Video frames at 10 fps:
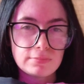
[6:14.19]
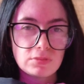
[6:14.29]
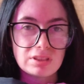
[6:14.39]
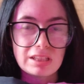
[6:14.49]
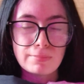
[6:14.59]

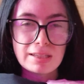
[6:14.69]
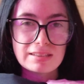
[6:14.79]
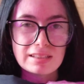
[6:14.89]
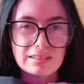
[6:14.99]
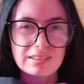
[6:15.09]
Does that make
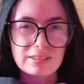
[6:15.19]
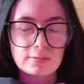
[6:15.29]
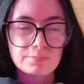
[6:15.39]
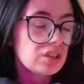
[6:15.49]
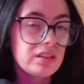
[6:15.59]
sense?
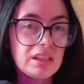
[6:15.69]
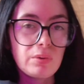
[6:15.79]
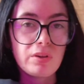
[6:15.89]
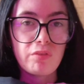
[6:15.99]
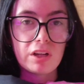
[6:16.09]
So I really
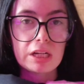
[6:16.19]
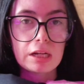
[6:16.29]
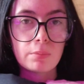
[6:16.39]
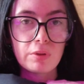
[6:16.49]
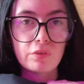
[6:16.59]
want to figure it
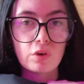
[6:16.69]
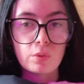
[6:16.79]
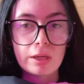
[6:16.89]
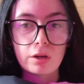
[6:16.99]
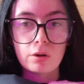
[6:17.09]
out before
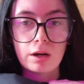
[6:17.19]
we go